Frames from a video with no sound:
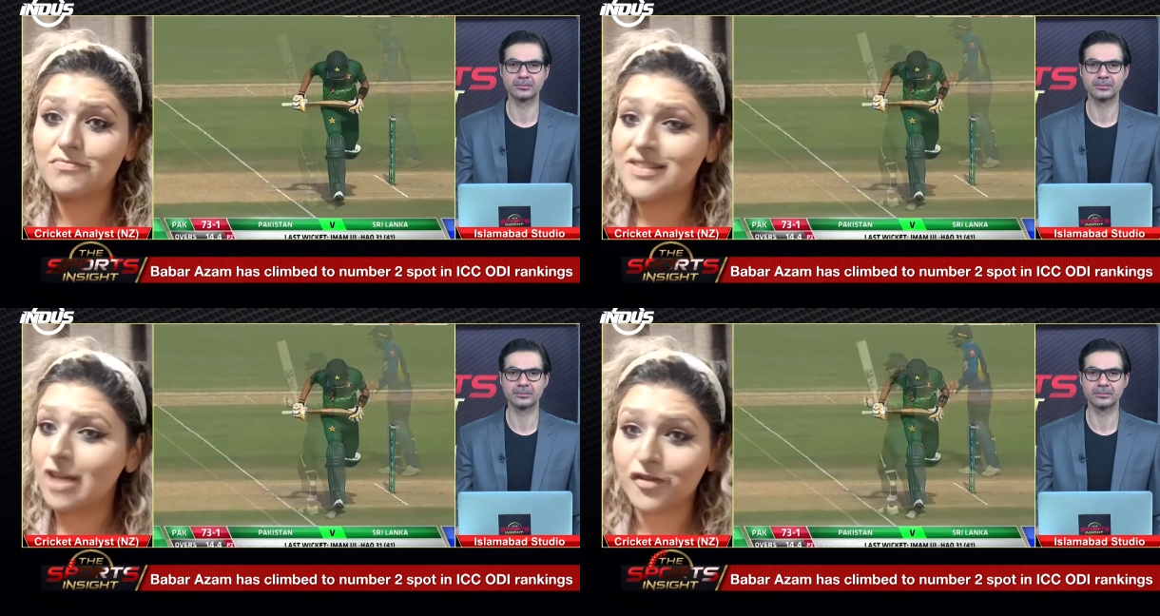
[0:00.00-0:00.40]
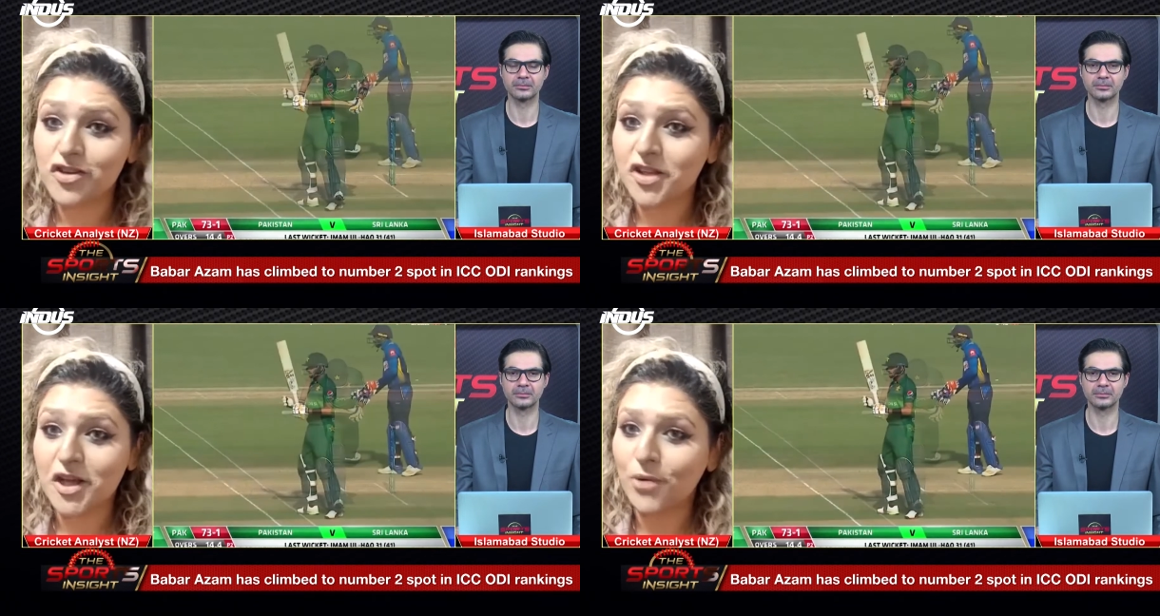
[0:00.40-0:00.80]

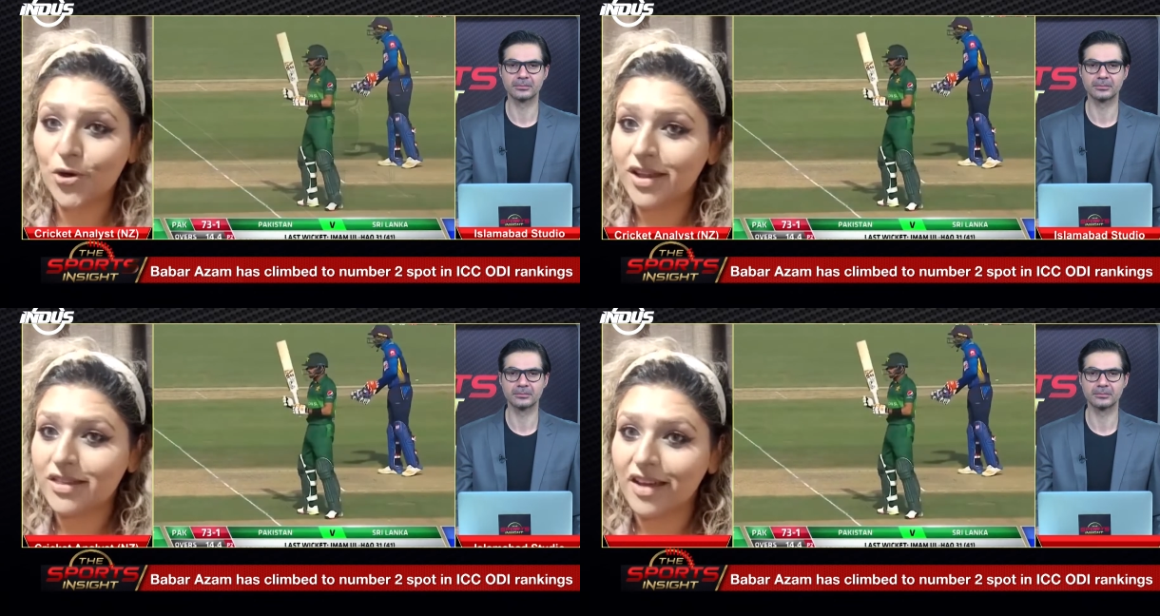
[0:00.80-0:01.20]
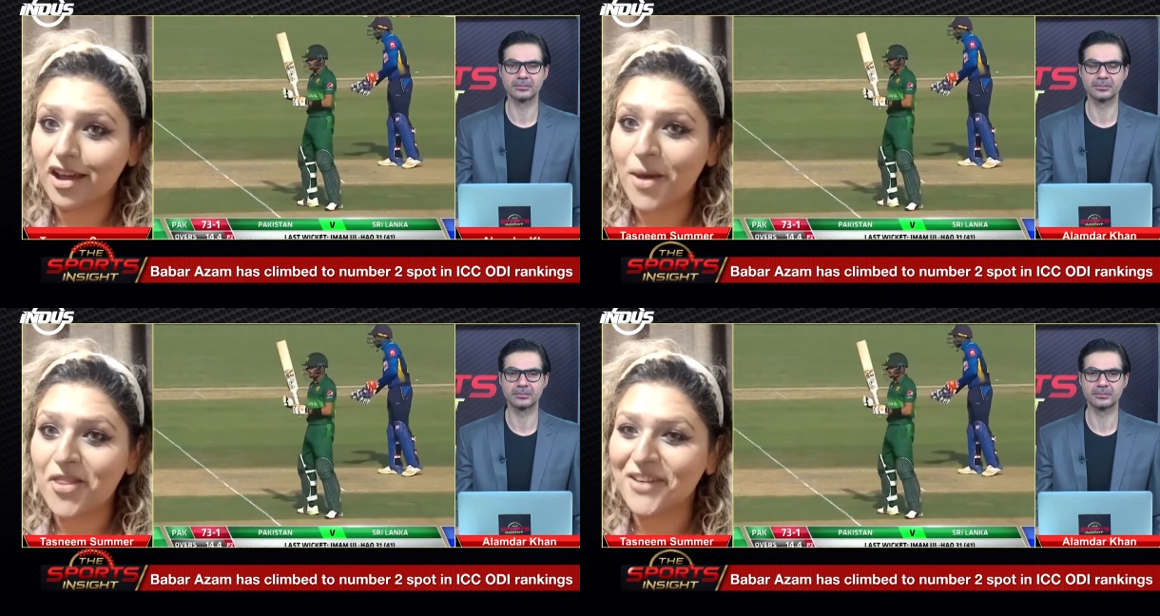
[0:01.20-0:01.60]
Speaker 1: selfishly, purely
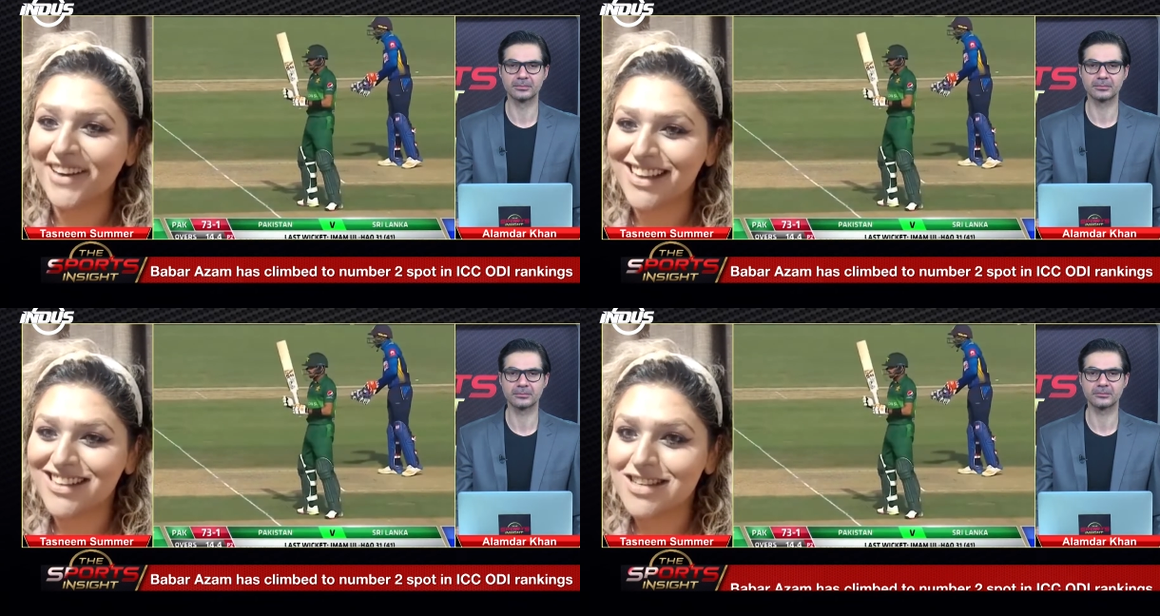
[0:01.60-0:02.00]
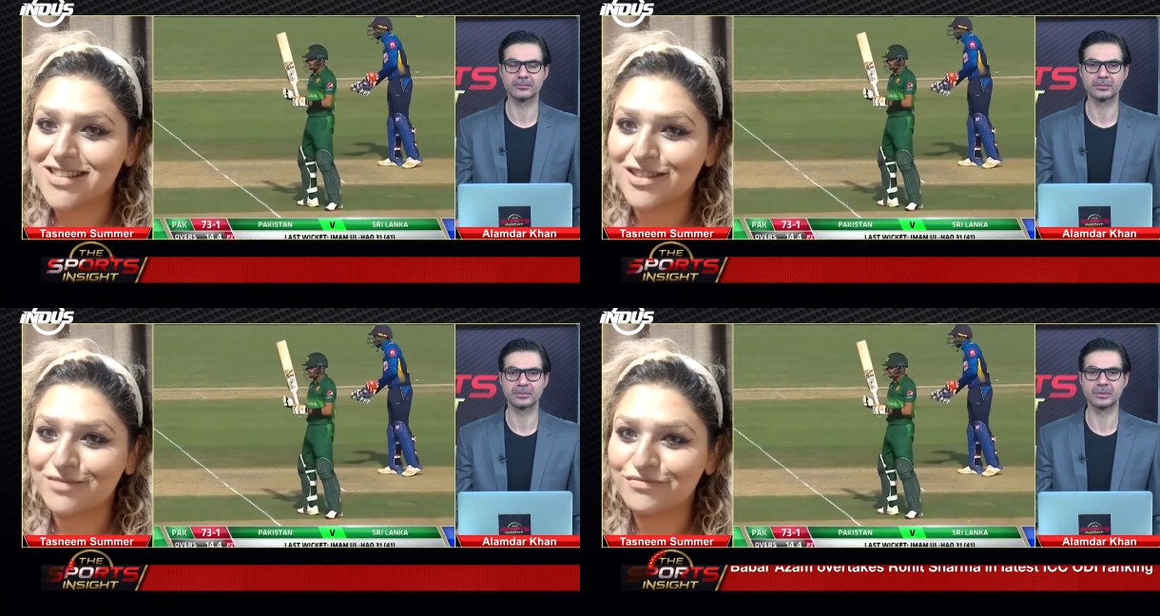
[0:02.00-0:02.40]
thinking about the ranking
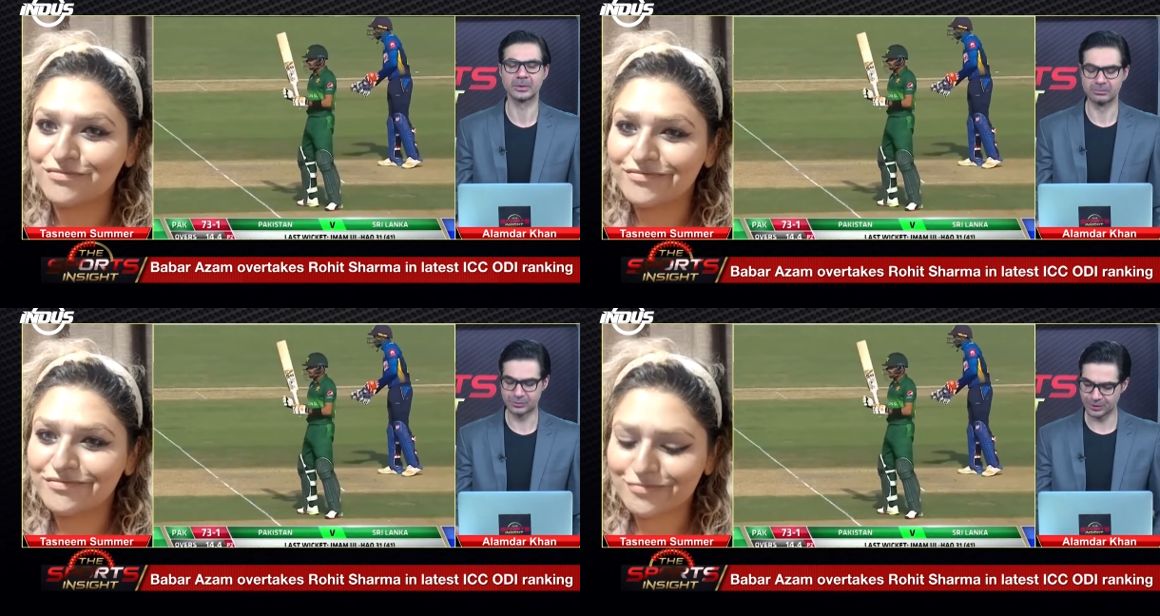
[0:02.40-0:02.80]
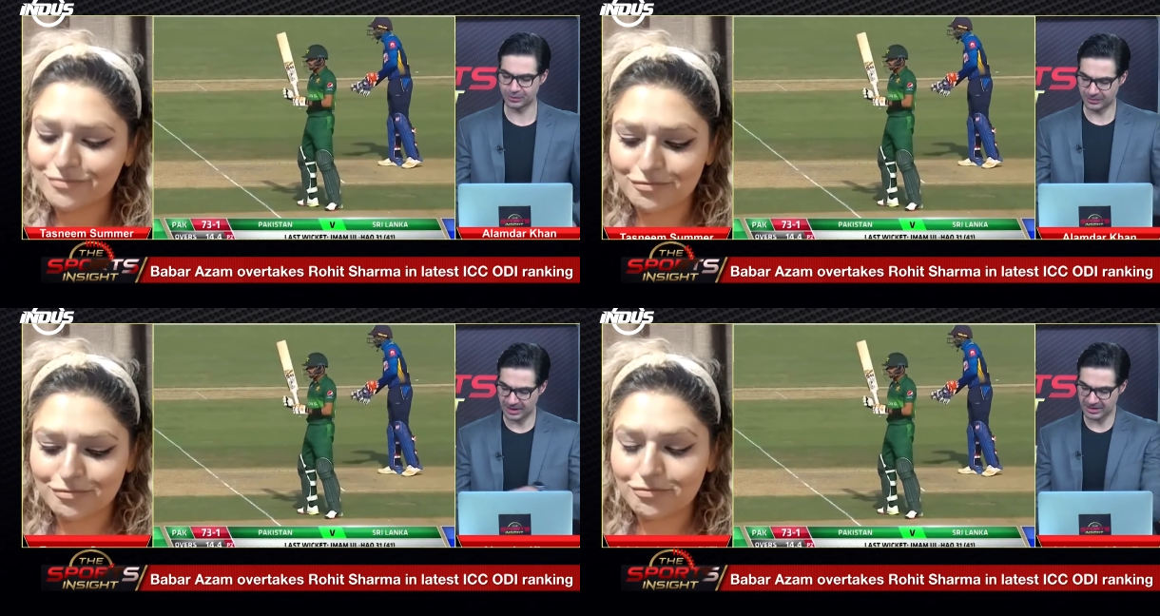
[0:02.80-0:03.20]
system.
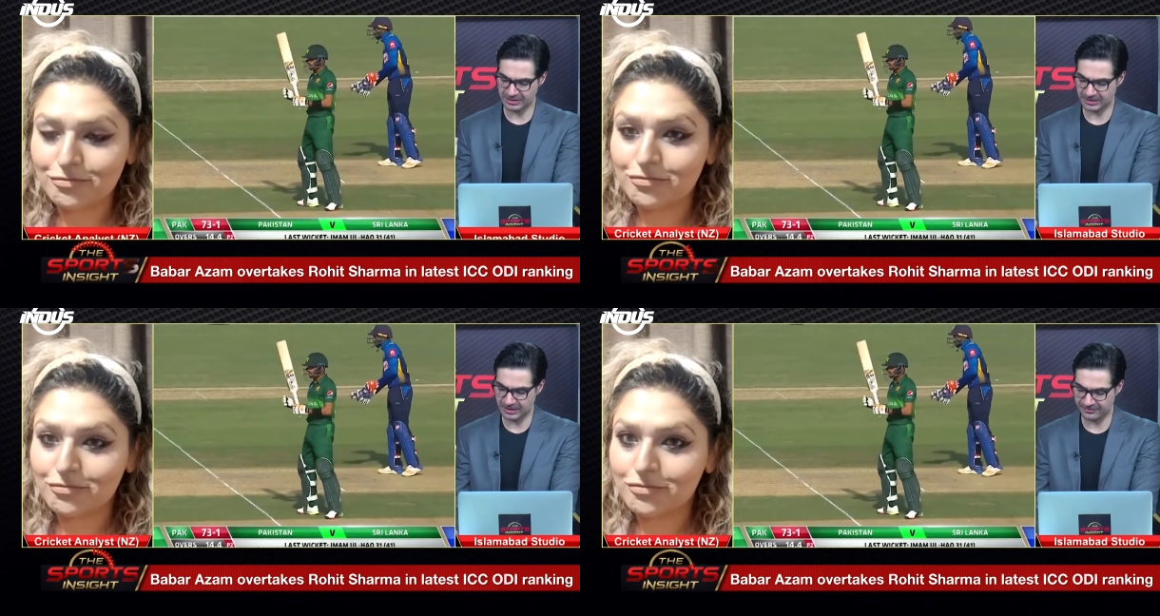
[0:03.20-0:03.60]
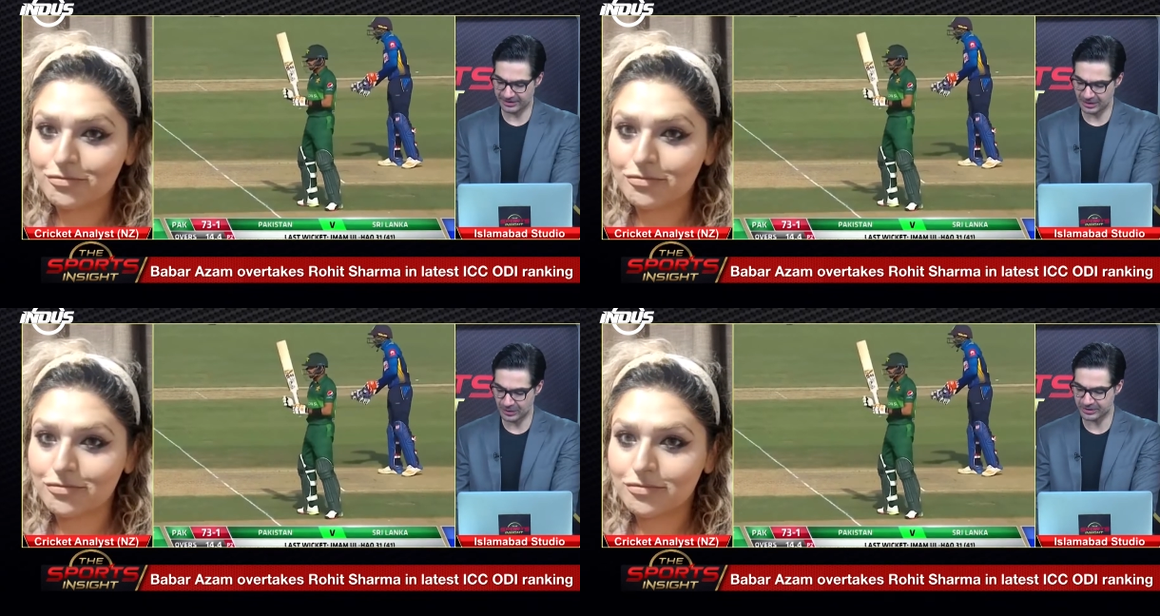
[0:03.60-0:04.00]
Speaker 2: True. That's a
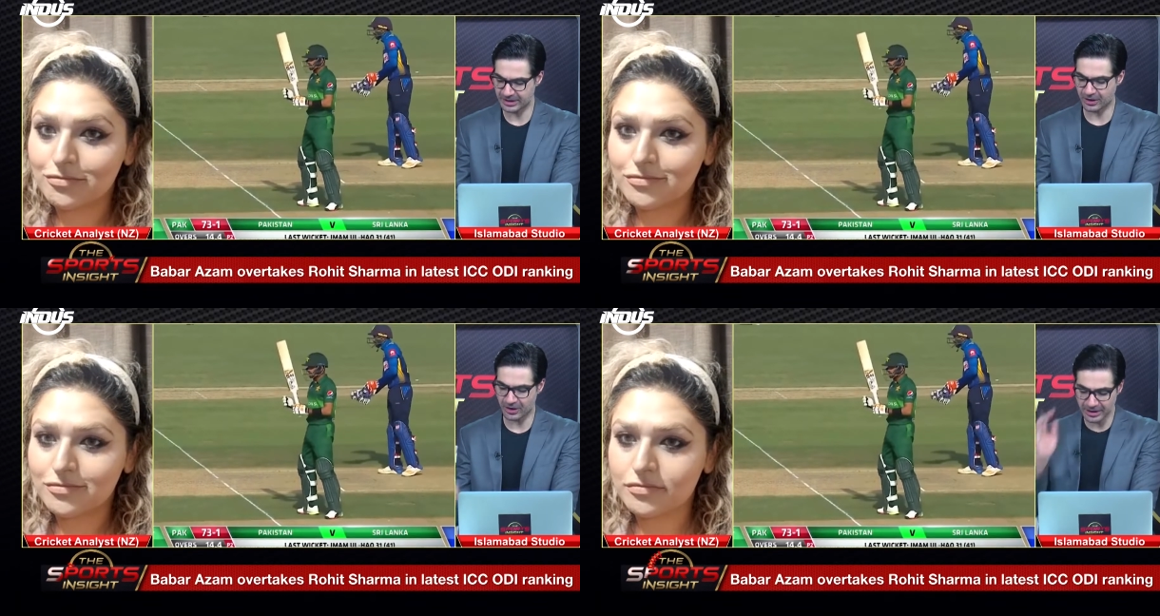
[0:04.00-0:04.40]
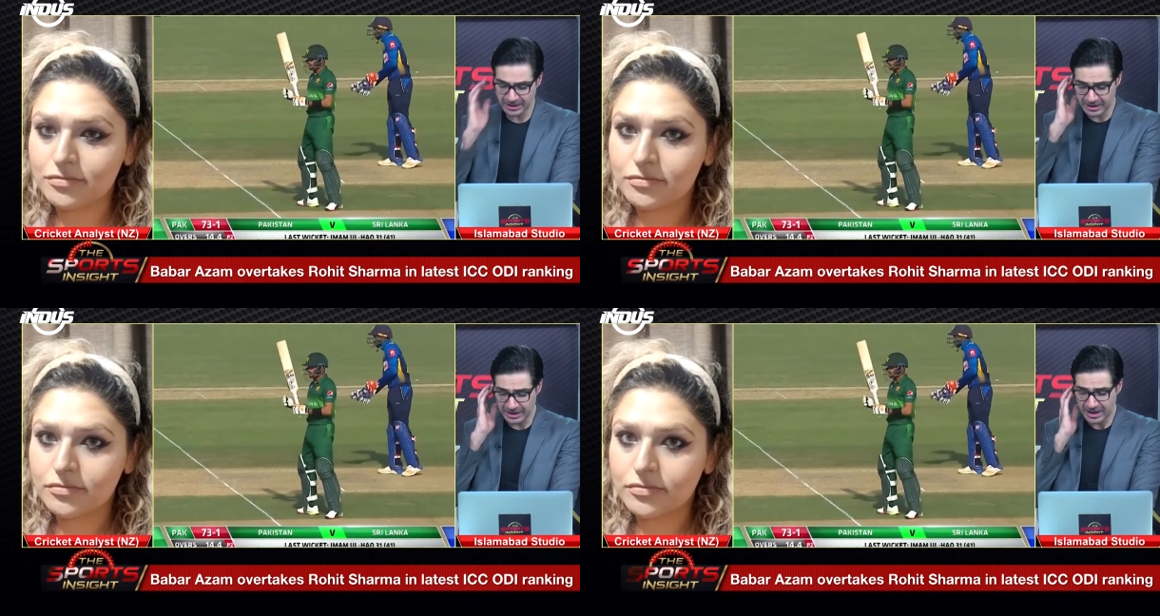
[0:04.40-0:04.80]
very good take on
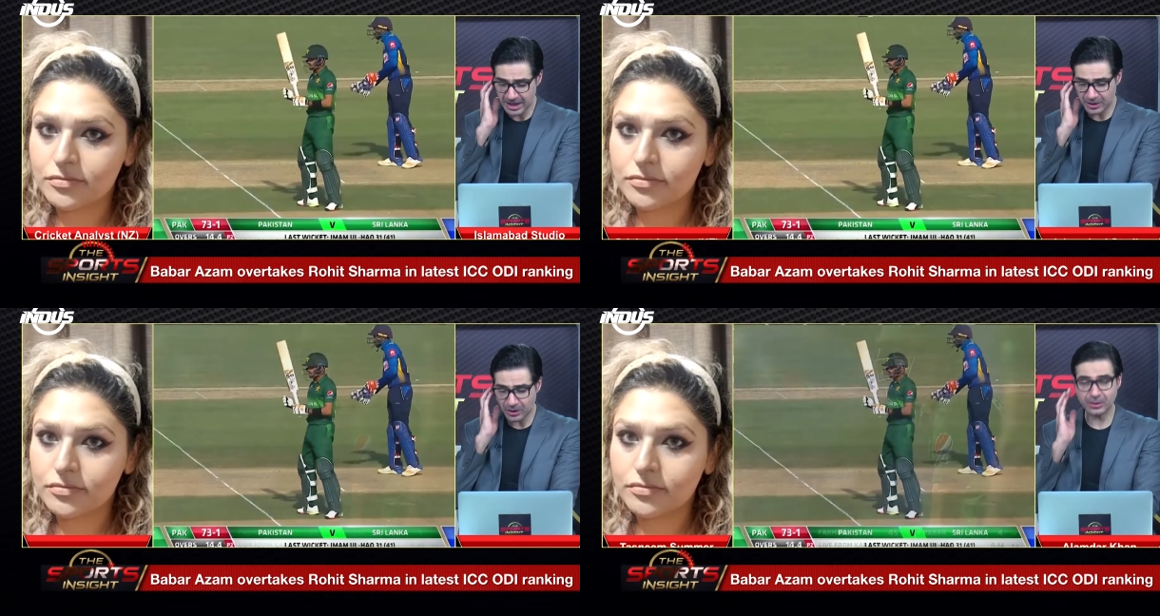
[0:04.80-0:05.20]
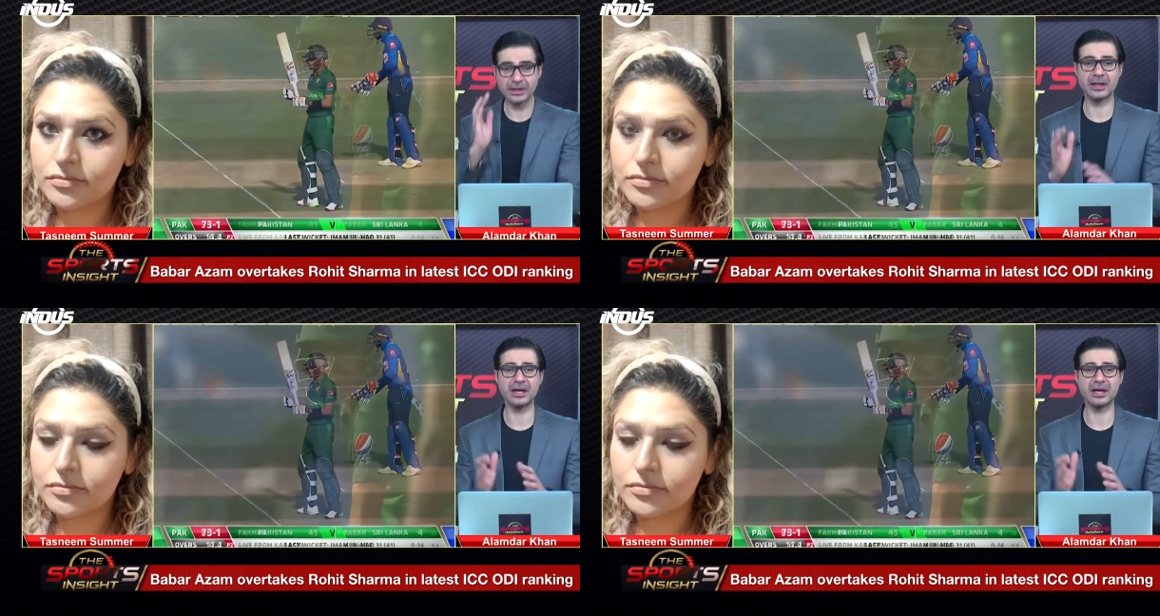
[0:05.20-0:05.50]
it. And not only